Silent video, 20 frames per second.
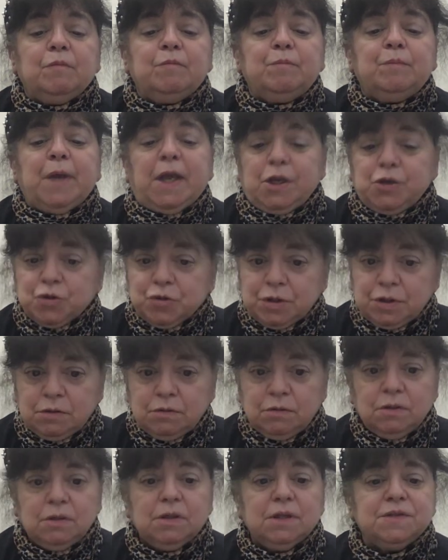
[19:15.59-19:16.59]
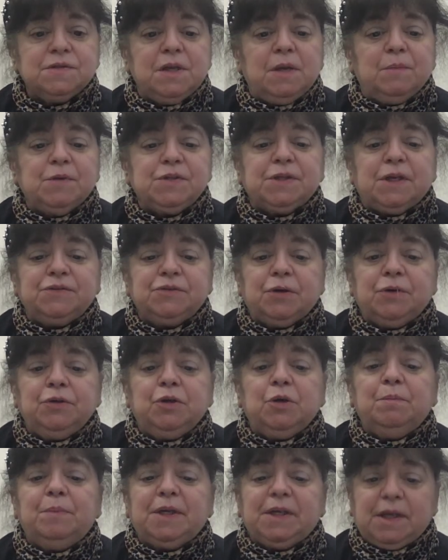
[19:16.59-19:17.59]
patron. His name was
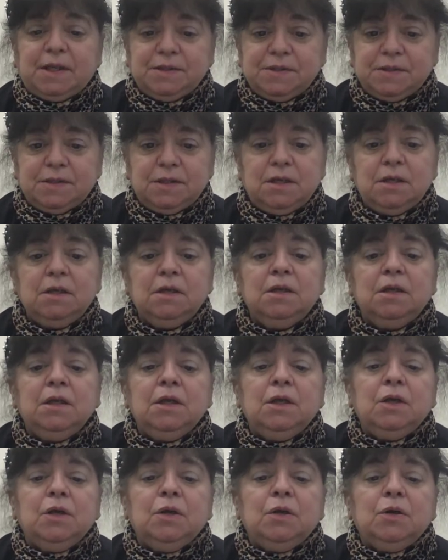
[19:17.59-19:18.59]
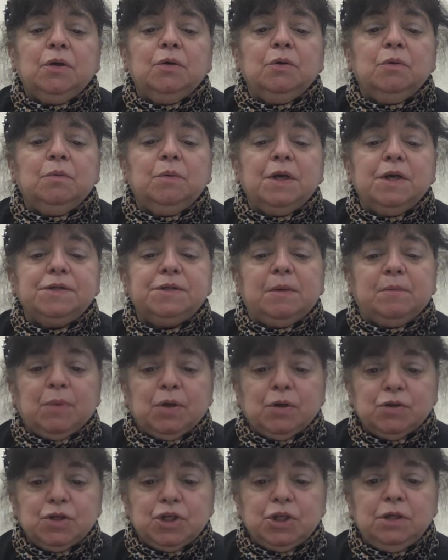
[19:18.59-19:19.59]
Antonio Barezzi, who was a
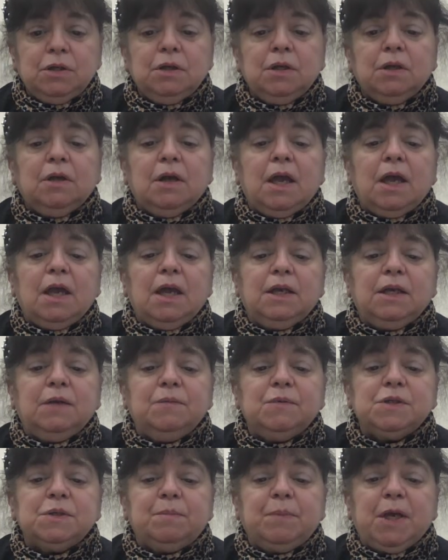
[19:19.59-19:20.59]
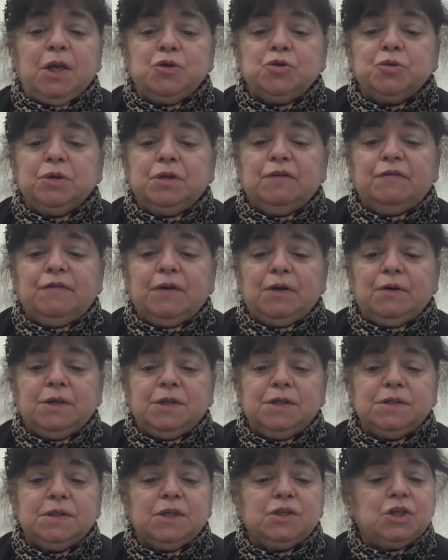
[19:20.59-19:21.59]
merchant, and he was a patron of
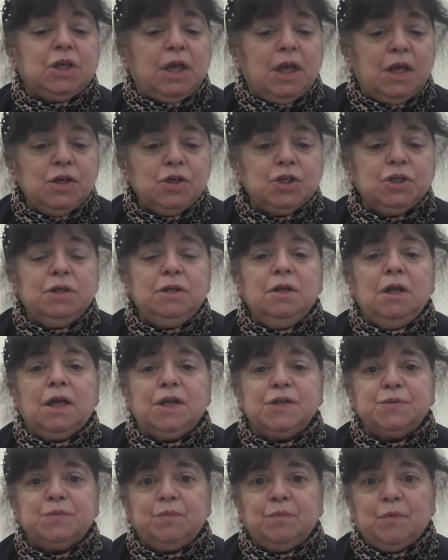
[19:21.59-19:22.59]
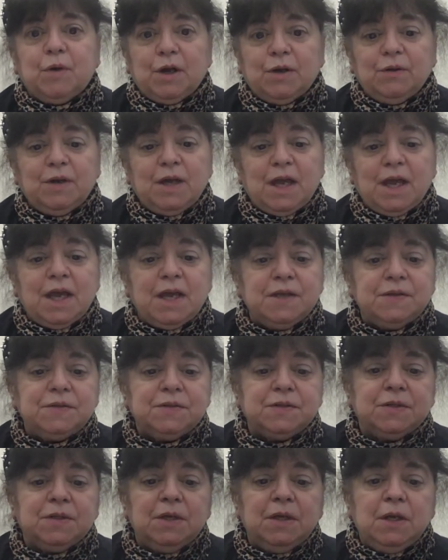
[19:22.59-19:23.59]
Verdi's education, as well
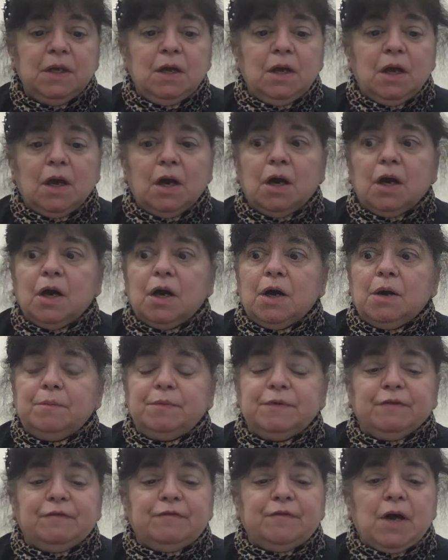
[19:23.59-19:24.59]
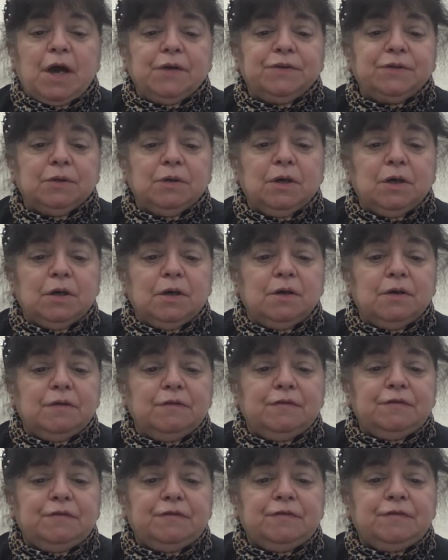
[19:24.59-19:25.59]
as the father of,